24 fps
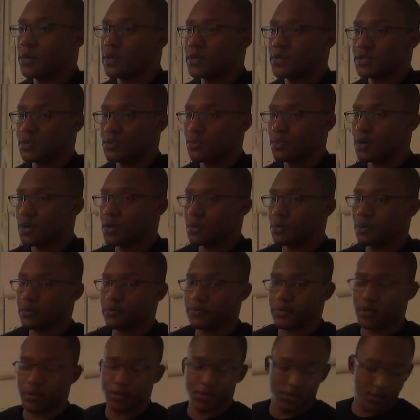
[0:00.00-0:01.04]
I used to work
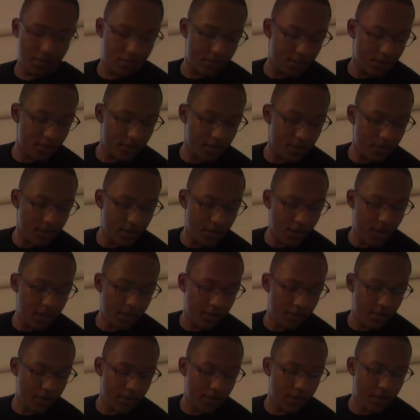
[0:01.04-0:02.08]
with, and getting
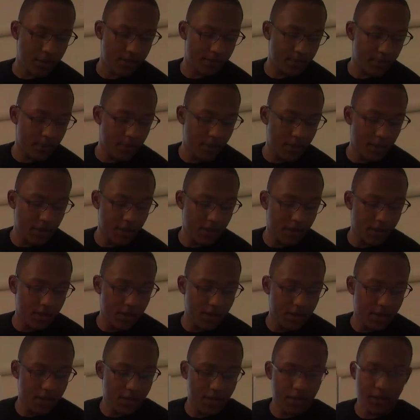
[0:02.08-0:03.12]
to know them,
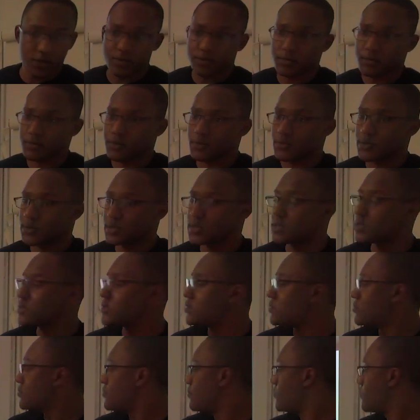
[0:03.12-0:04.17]
which
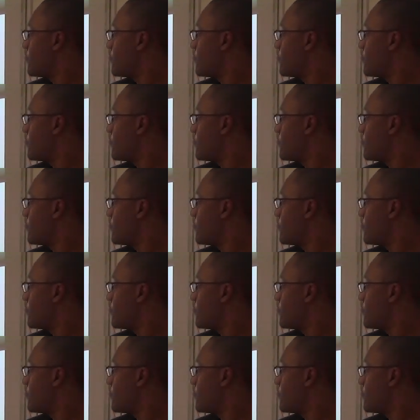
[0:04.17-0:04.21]
is